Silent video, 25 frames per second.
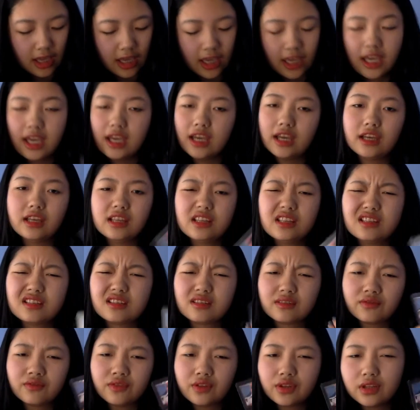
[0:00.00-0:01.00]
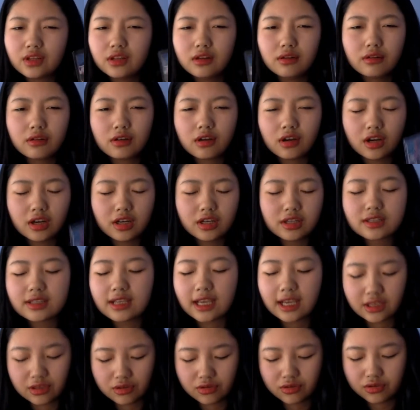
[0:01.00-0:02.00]
And for the little cards,
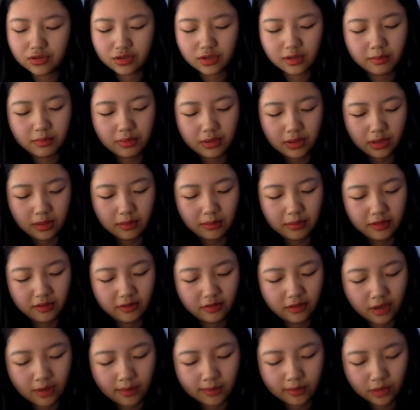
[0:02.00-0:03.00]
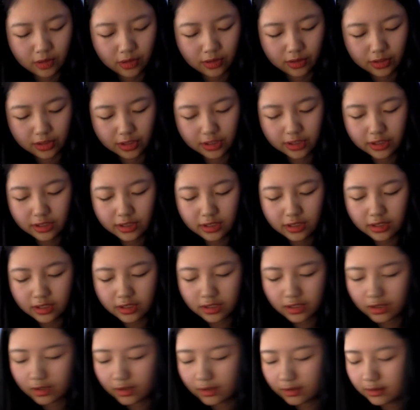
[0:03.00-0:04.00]
I usually put them in top loaders,
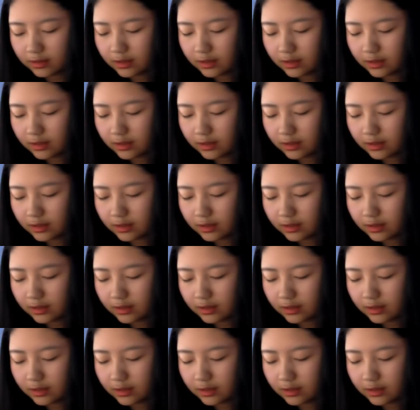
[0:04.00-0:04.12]
so